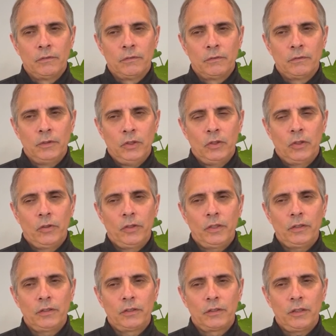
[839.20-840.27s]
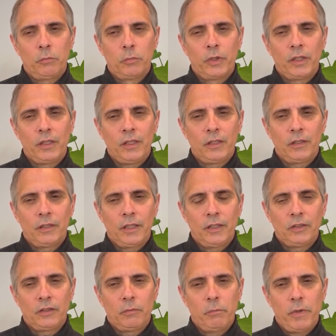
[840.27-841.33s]
We notice and bring the
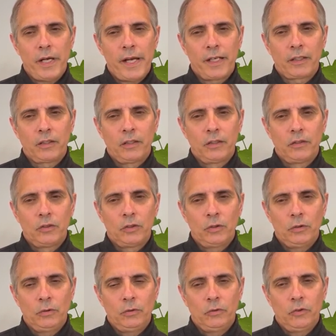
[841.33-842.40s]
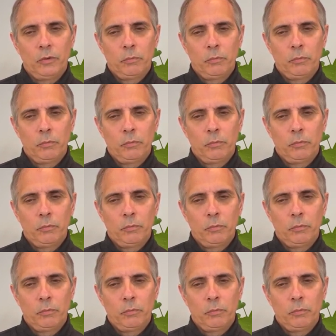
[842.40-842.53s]
attention back to the